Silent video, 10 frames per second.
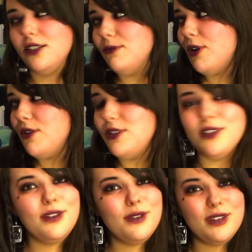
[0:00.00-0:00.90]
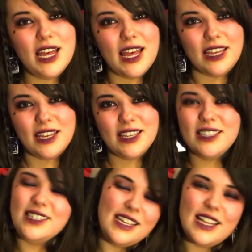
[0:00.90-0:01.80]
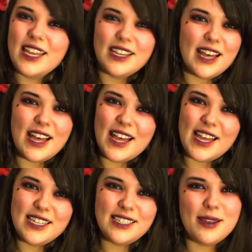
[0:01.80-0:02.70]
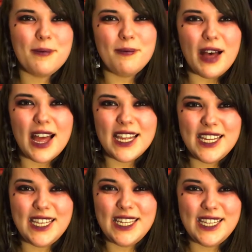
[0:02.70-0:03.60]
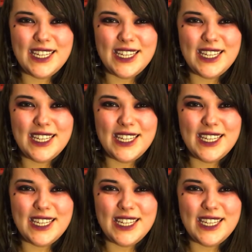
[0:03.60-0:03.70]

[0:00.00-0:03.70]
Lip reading: Tomorrow's a new day. See you later, guys. Bye.